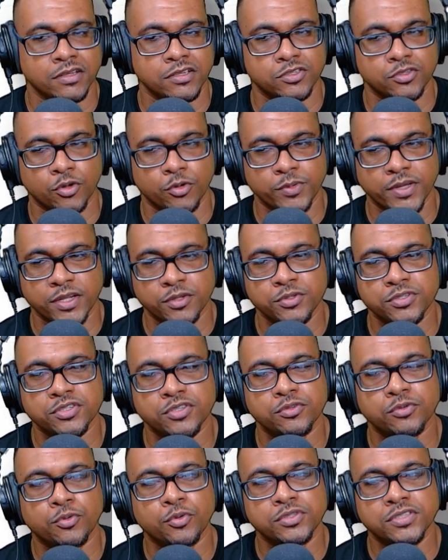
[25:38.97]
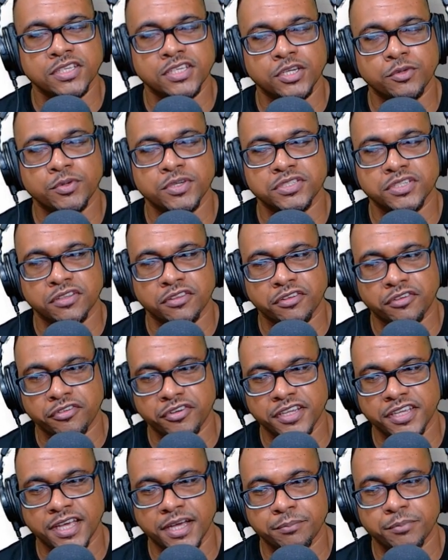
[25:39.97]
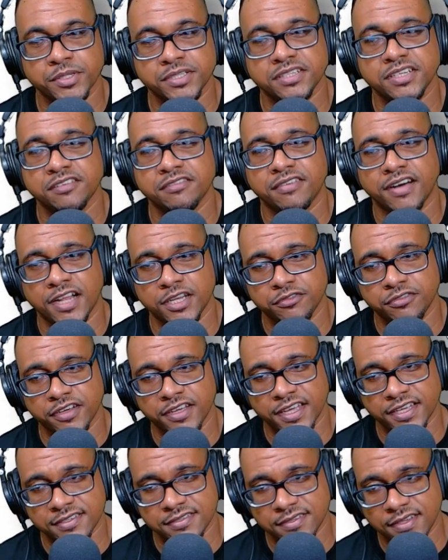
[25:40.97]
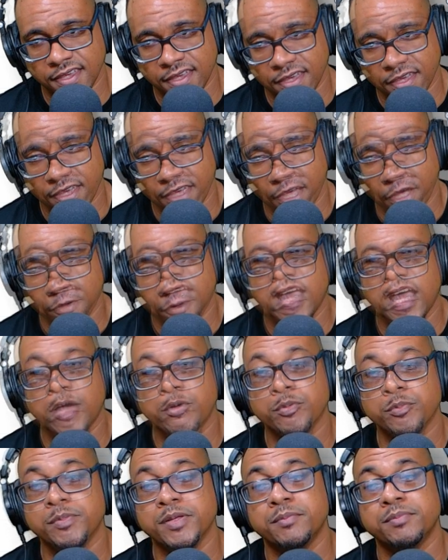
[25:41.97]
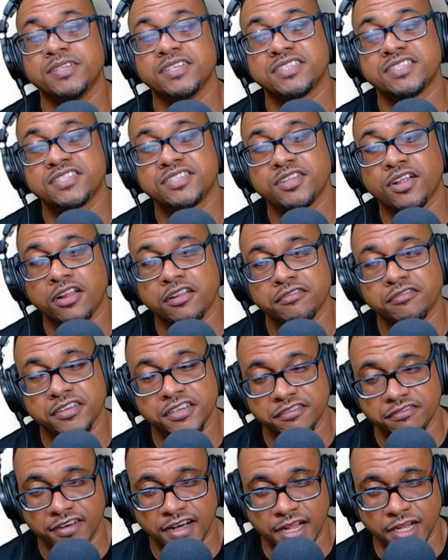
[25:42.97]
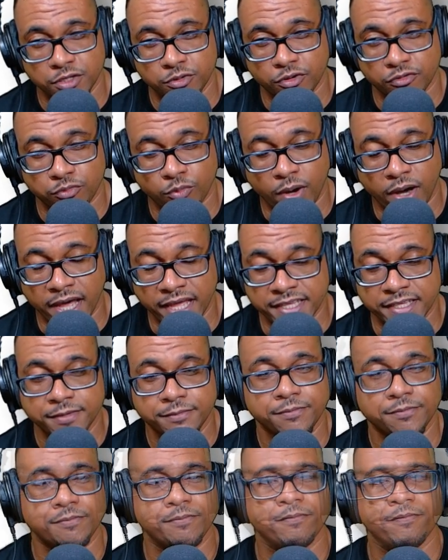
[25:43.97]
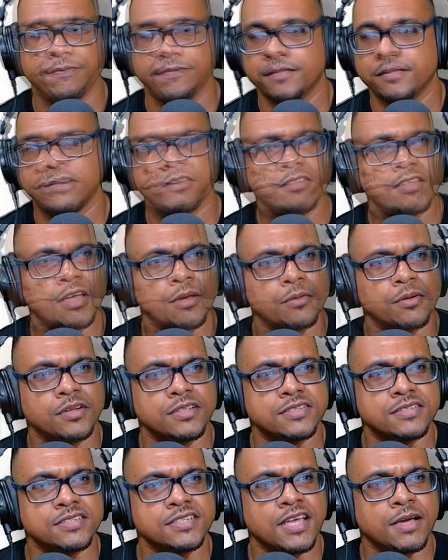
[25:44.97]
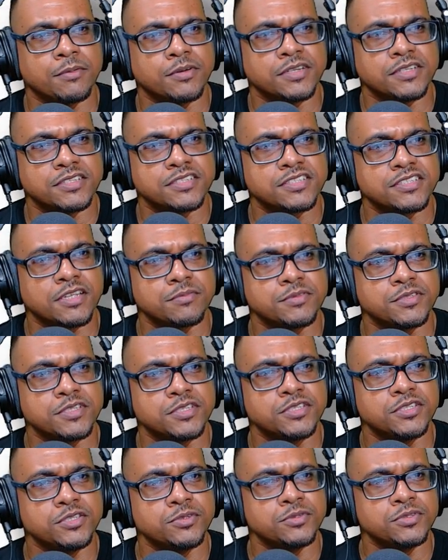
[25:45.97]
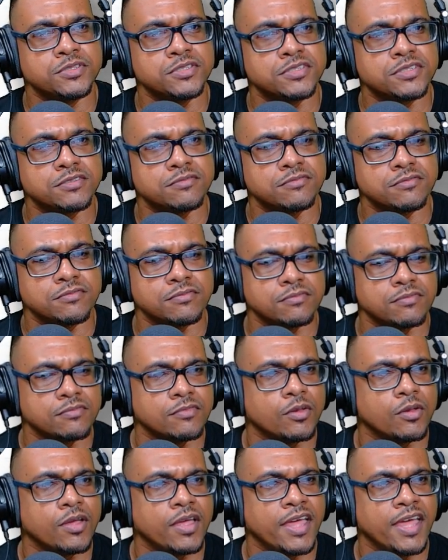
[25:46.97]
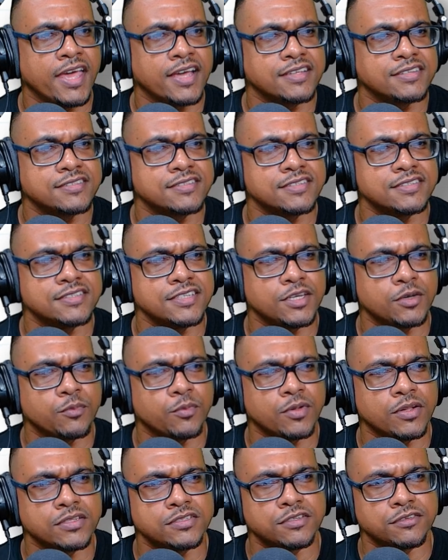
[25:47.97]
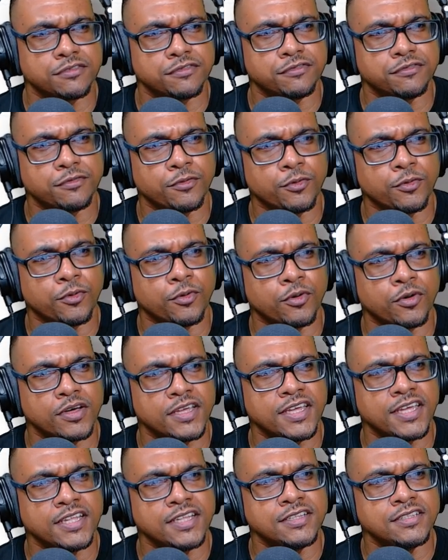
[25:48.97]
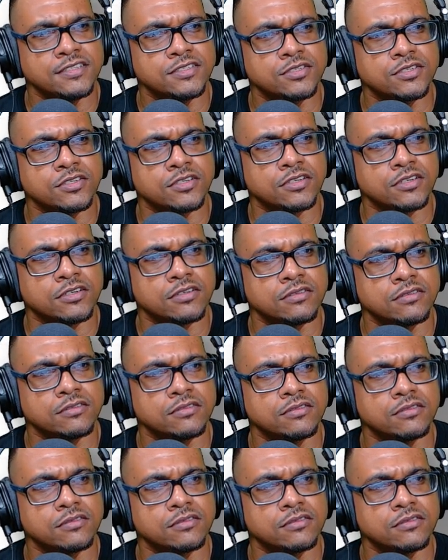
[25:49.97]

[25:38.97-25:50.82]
So what we have to do is go to equation 3 and put in the value for x here. And we'll be able to solve for the value of y. So I'm going to substitute x is equal to 4 into